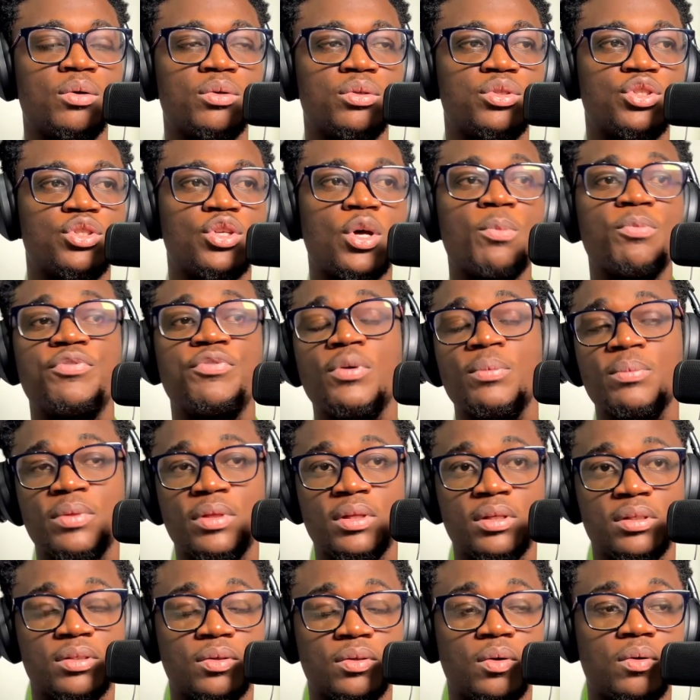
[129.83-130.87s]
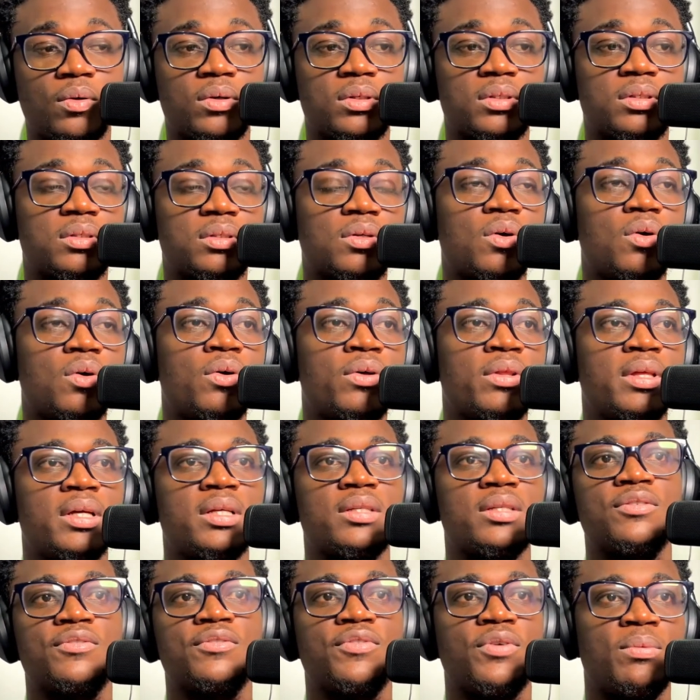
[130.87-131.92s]
Some from this course,
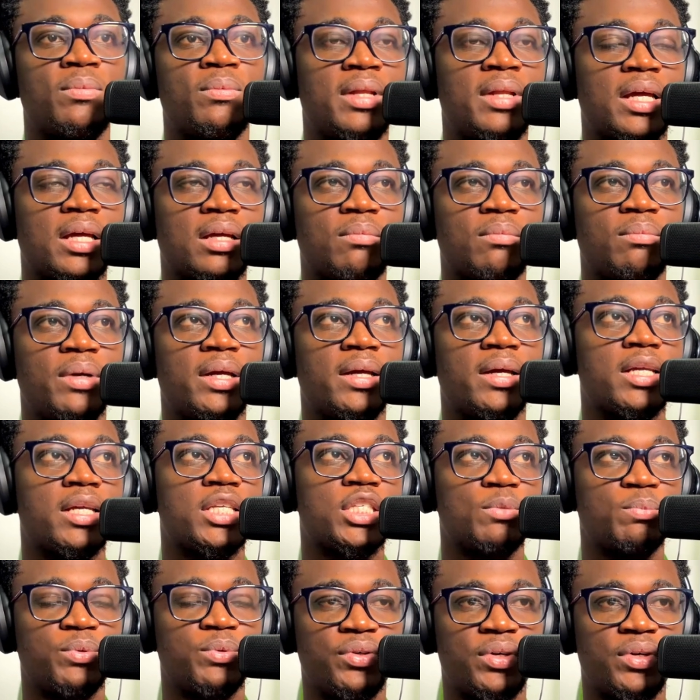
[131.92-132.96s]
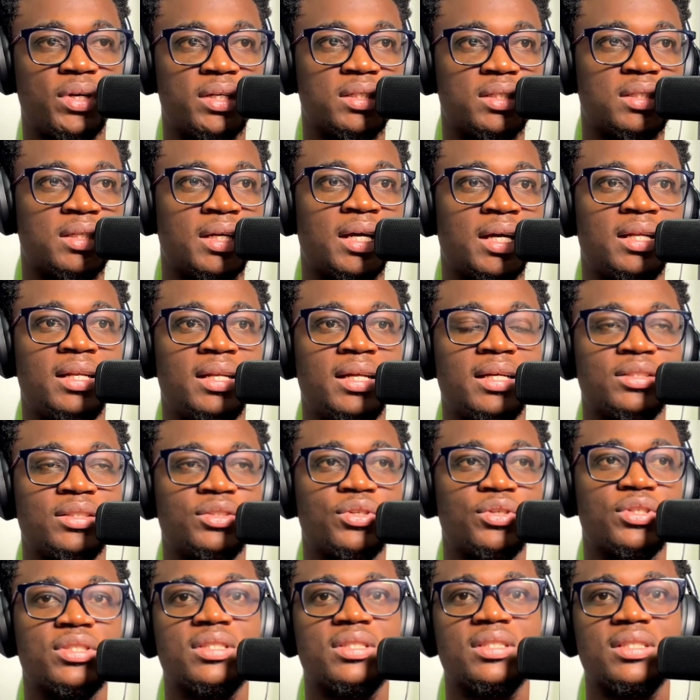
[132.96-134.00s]
others from like my experience and like
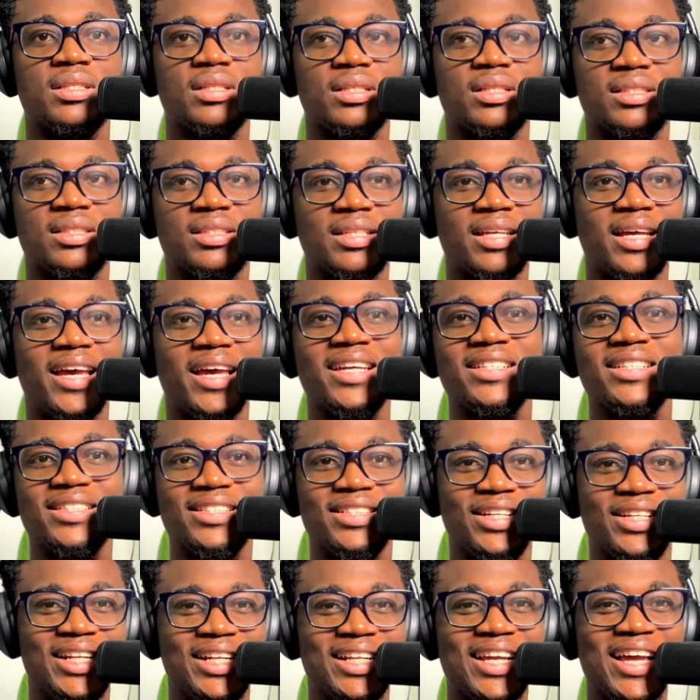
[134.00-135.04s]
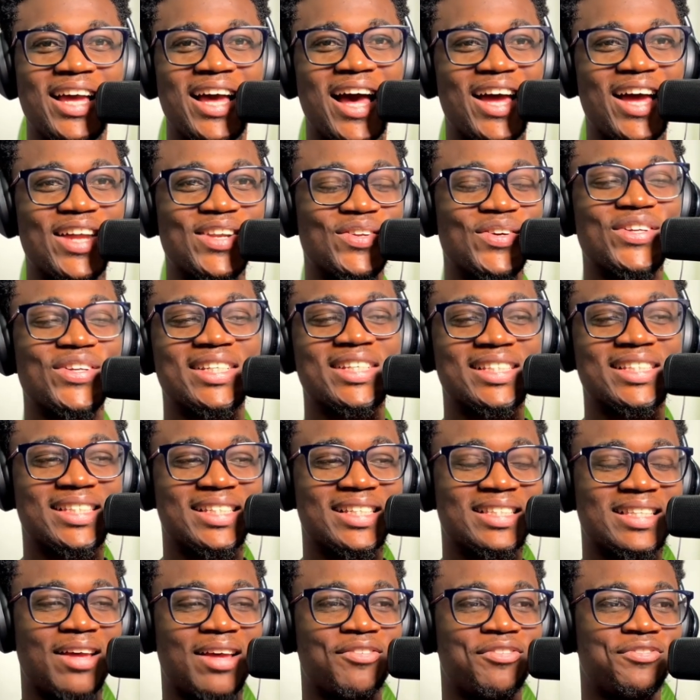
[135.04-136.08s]
just tiny
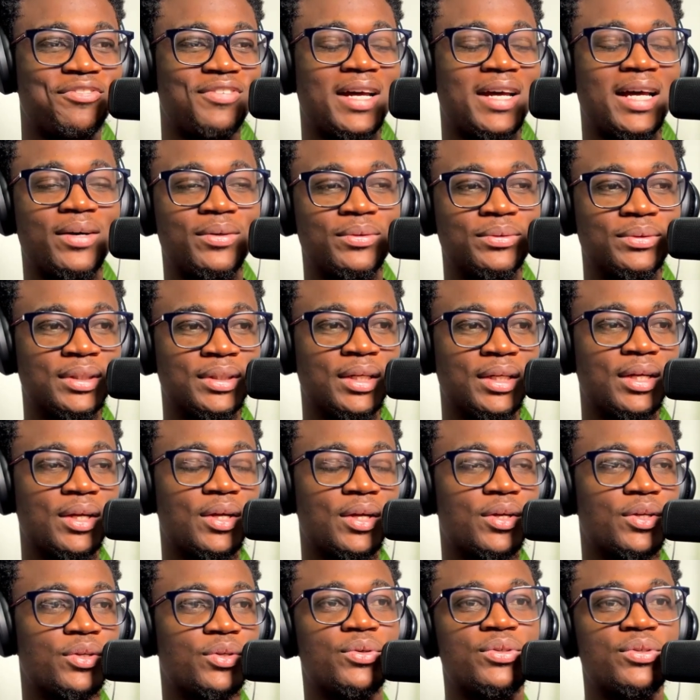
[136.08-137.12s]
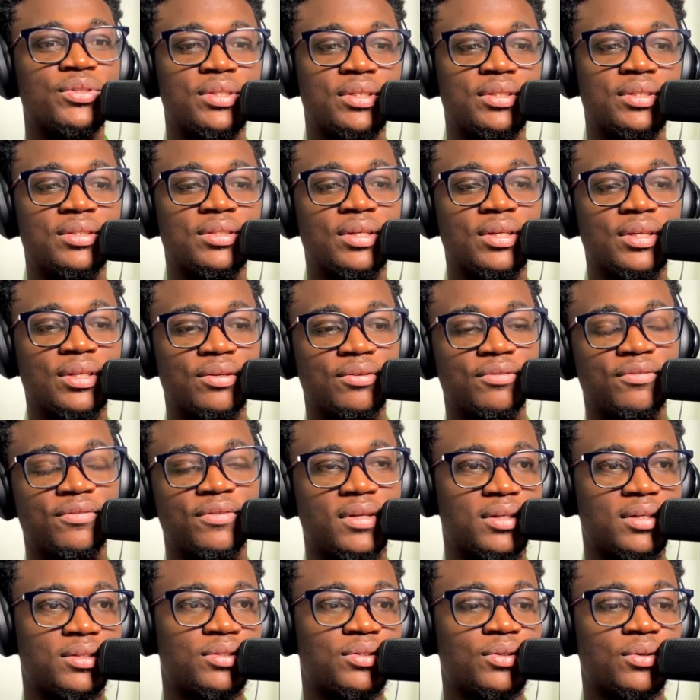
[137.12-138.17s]
annoyances I found using
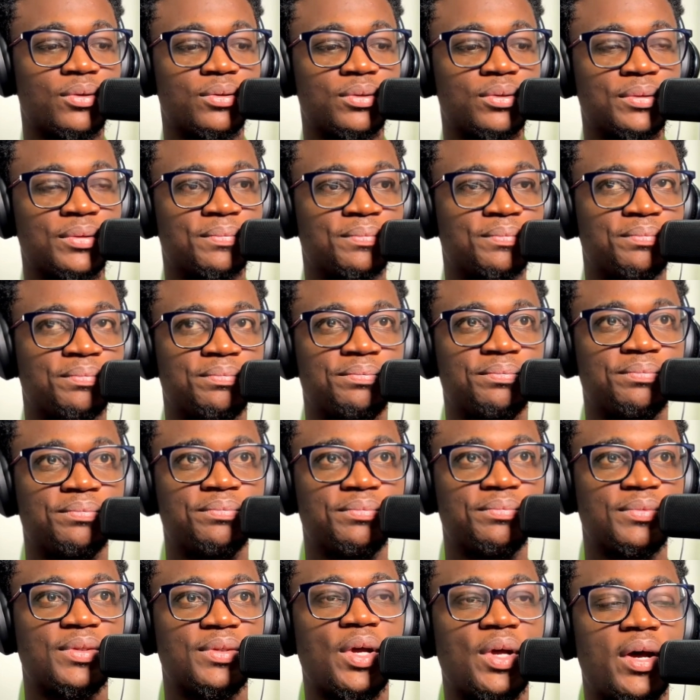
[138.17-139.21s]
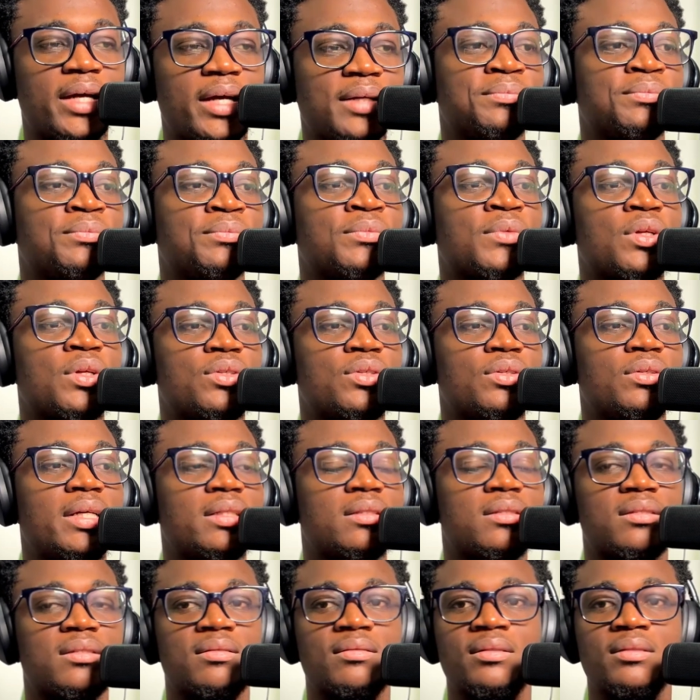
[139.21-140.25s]
VS Code. All right, so
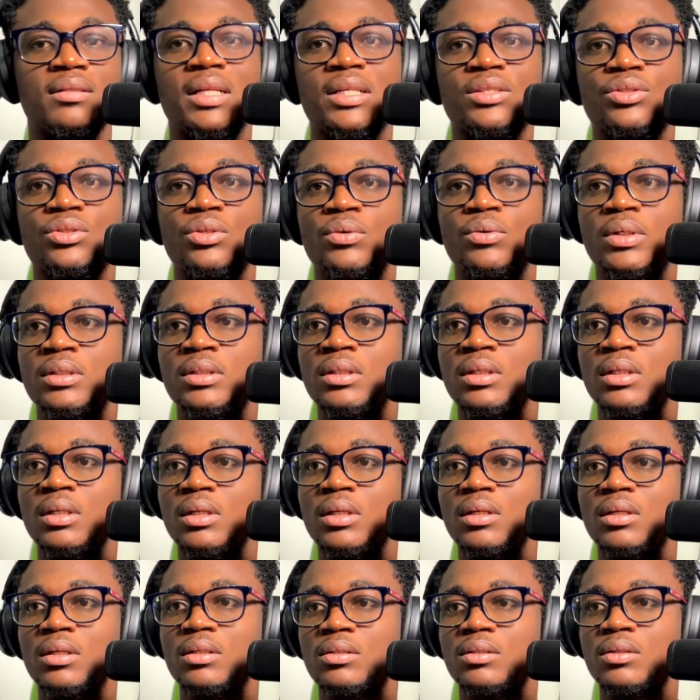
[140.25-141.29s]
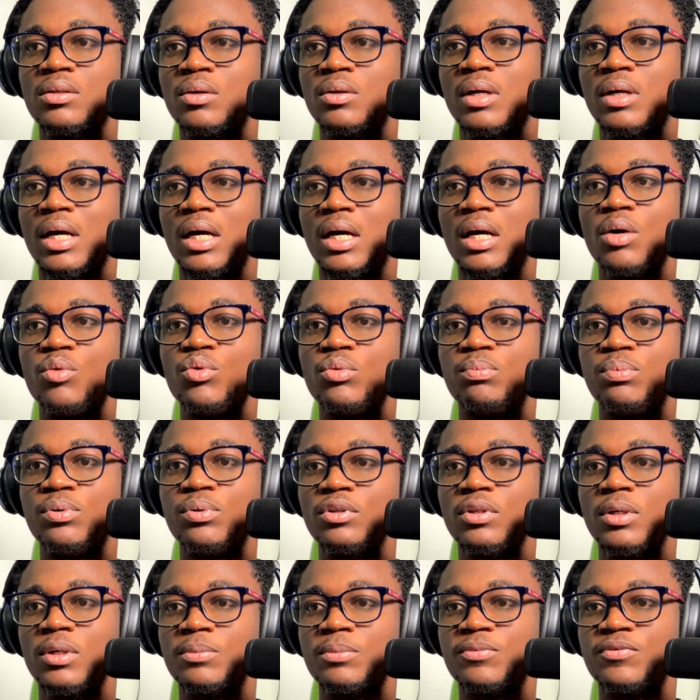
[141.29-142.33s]
let's do it. So I will
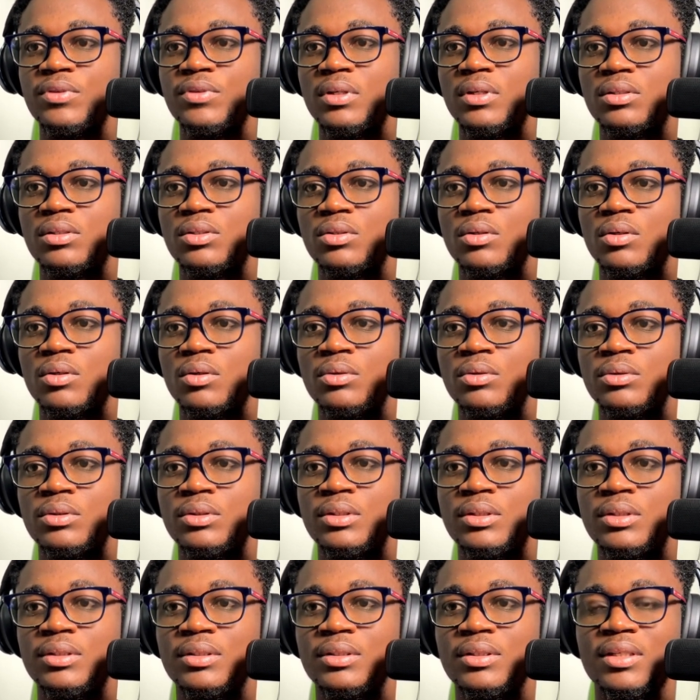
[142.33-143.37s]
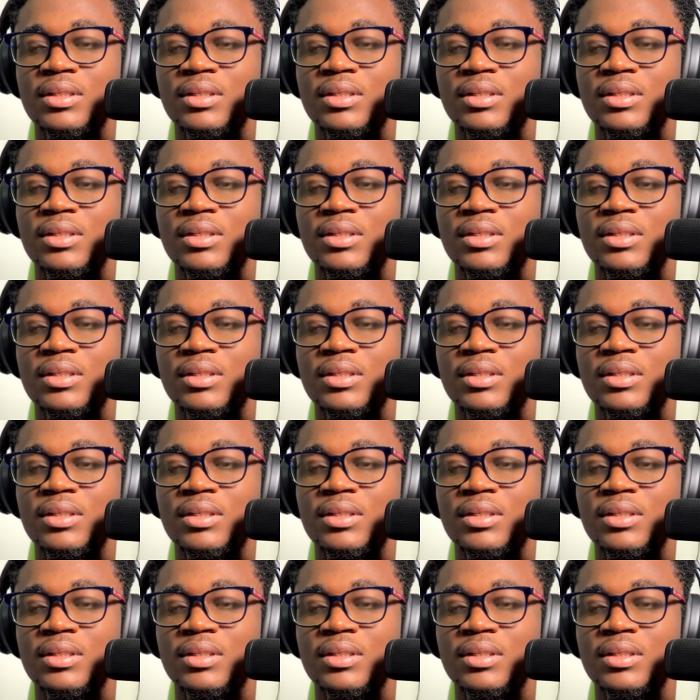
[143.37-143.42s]
pull up VS Code.